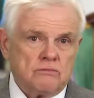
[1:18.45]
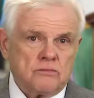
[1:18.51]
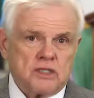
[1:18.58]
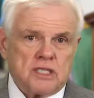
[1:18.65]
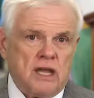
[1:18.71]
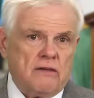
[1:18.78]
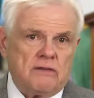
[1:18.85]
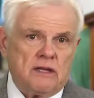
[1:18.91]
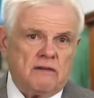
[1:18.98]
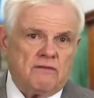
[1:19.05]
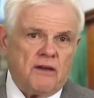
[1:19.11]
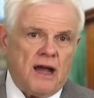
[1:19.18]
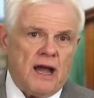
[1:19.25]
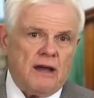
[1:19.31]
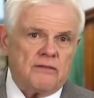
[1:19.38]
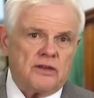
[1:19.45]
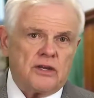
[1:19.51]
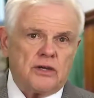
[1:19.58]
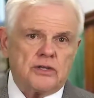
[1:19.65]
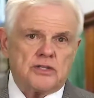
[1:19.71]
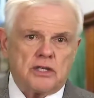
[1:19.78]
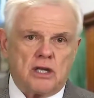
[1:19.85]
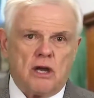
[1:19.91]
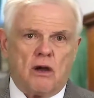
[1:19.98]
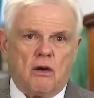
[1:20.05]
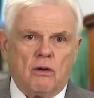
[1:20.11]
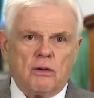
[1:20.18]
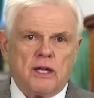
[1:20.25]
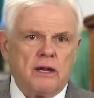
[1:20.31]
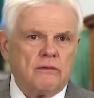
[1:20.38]
75 years
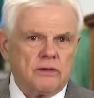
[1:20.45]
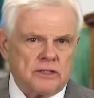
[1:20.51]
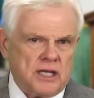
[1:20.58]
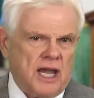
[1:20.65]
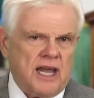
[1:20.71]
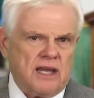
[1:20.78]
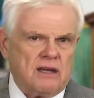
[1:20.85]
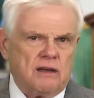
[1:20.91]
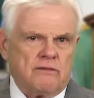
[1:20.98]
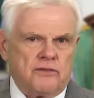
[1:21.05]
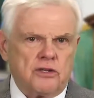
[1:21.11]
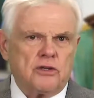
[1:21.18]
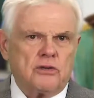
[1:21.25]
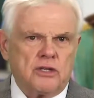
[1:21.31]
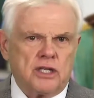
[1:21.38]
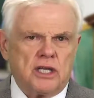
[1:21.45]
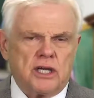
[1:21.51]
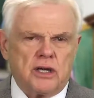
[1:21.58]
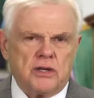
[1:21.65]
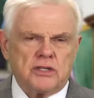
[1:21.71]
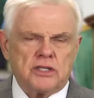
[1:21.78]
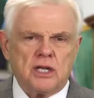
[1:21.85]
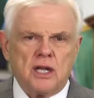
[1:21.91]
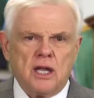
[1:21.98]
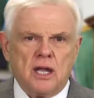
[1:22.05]
ago, give or take a few years,